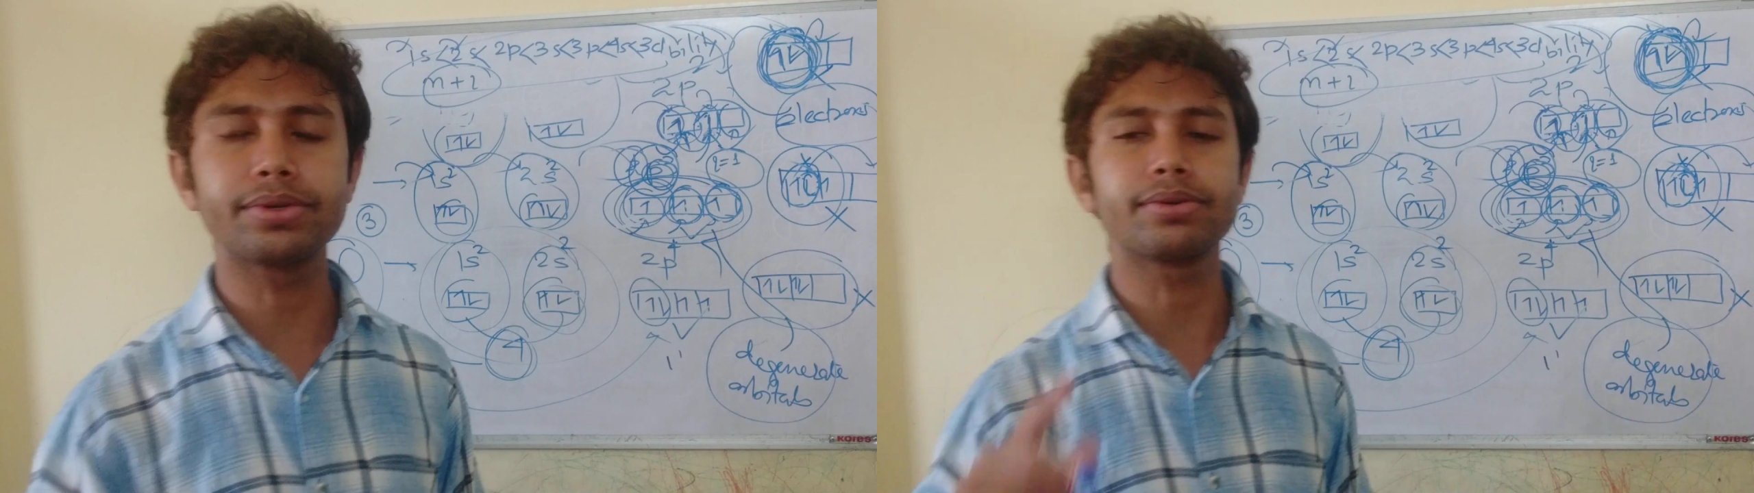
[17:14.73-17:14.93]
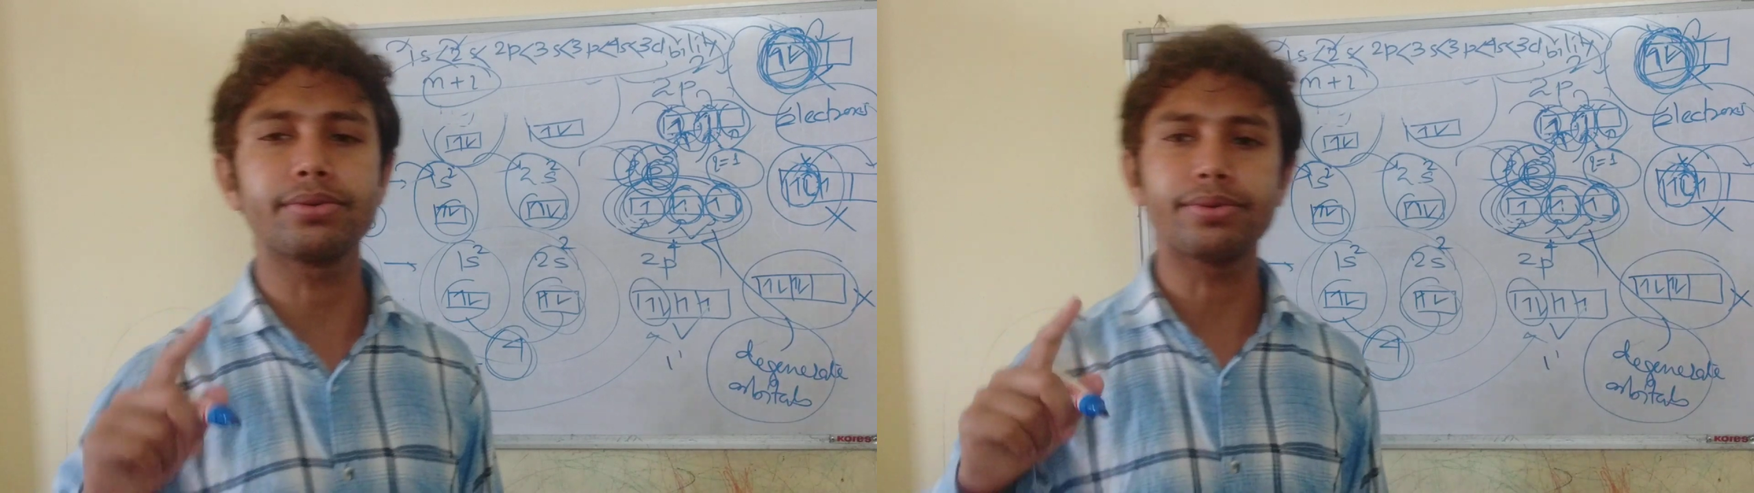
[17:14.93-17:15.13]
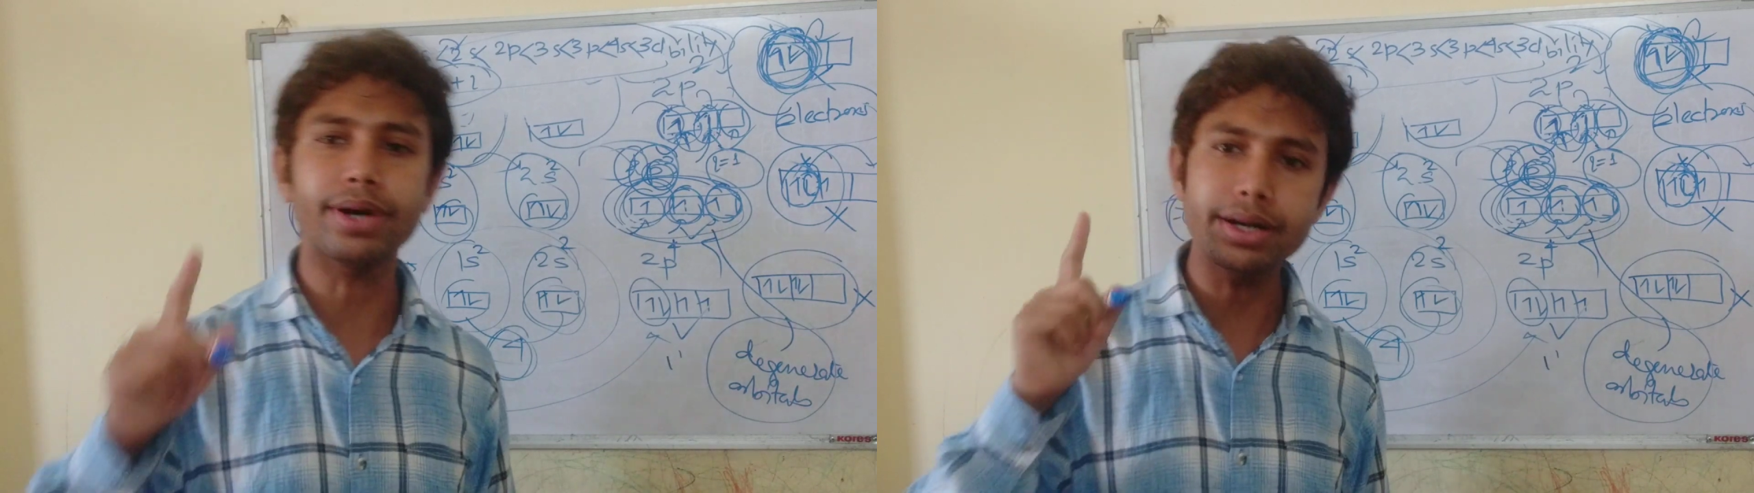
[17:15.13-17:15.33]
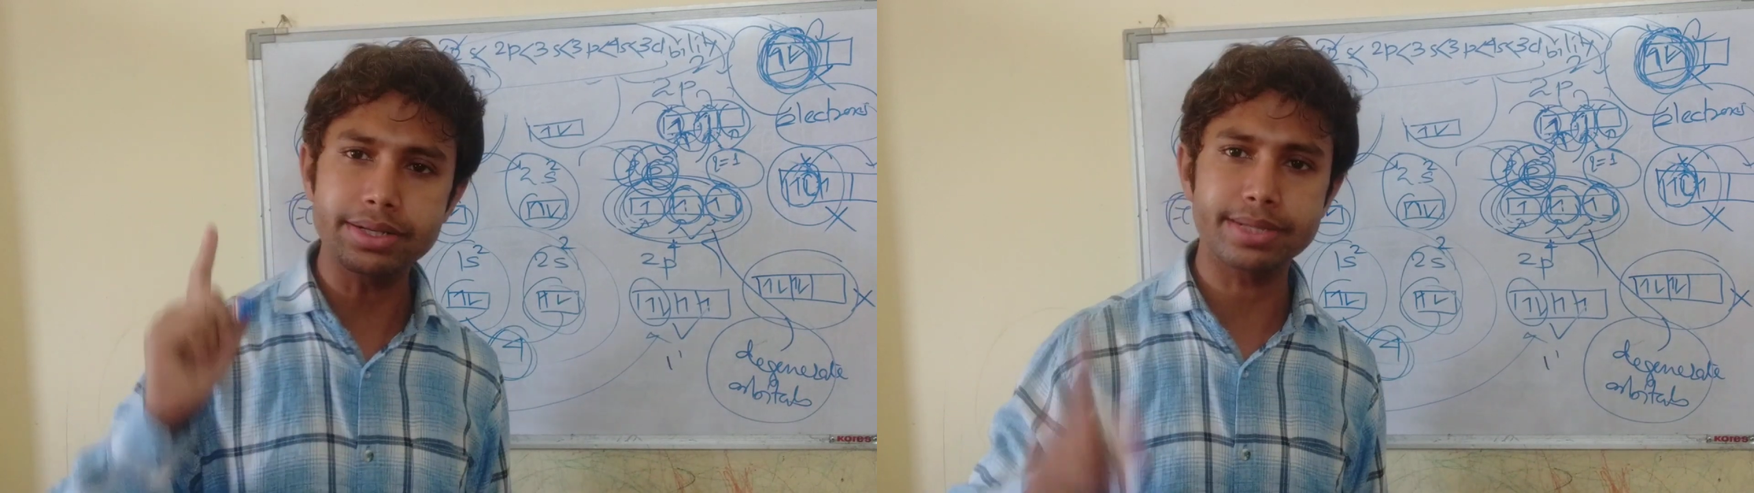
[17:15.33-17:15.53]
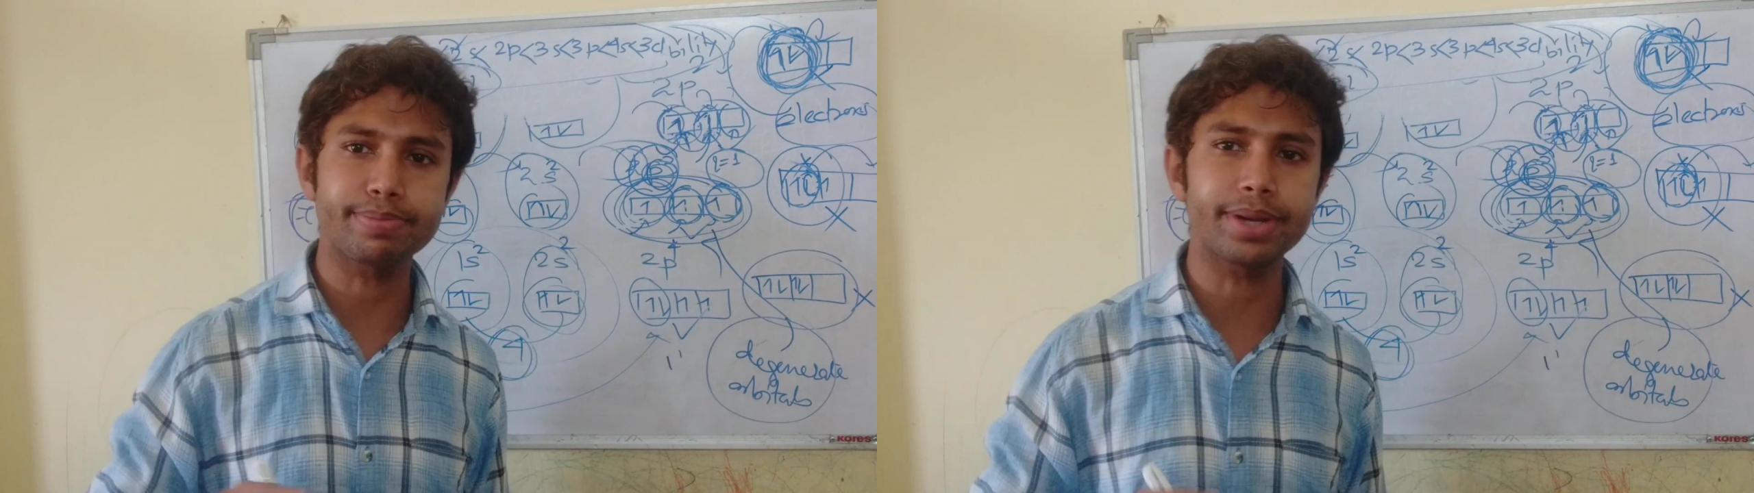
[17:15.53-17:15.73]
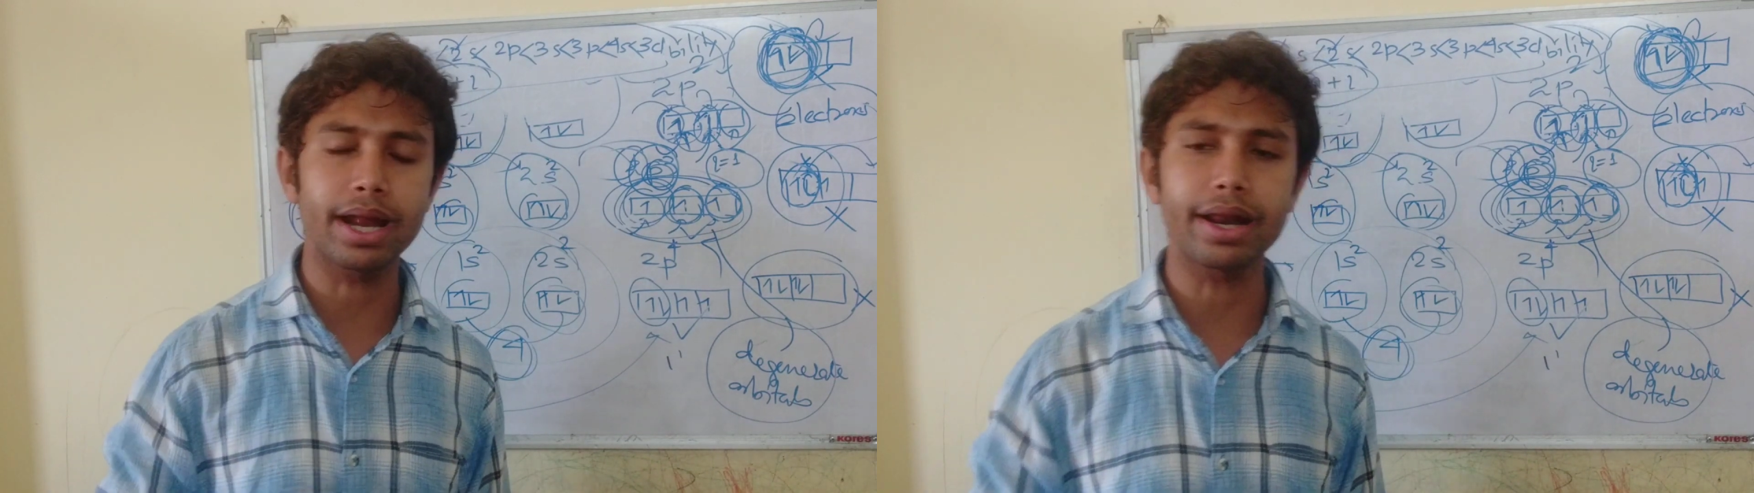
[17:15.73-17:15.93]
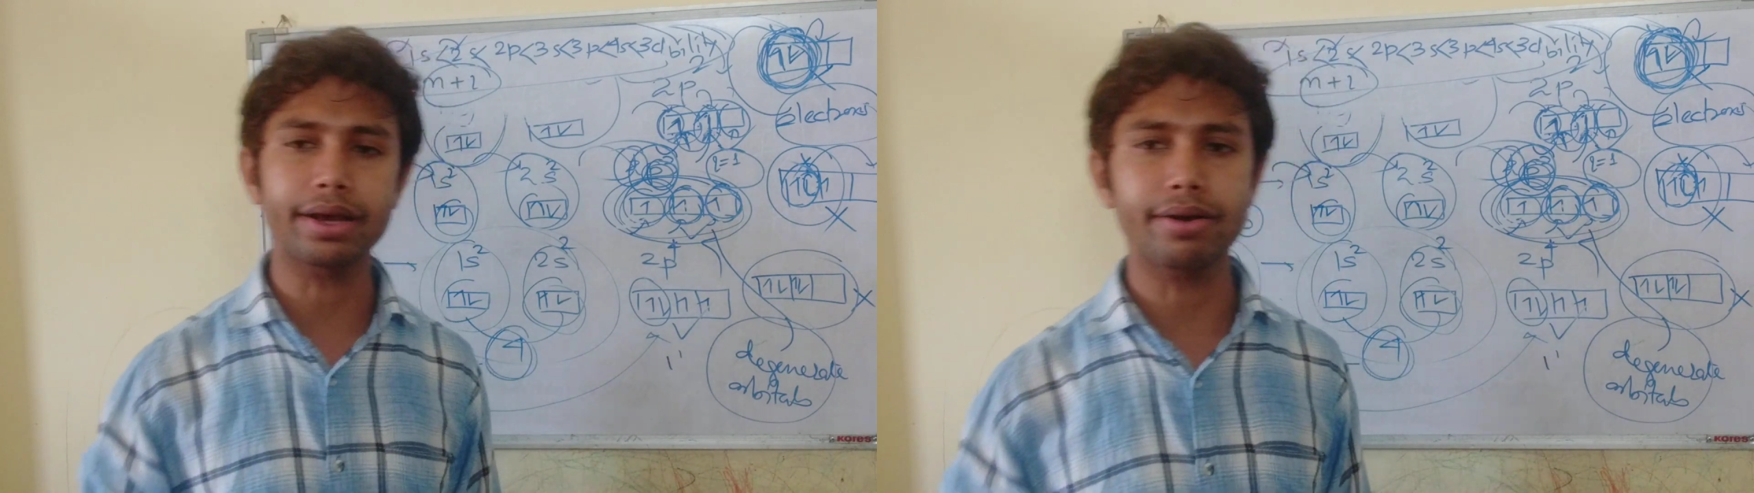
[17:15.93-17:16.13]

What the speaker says: towards pairing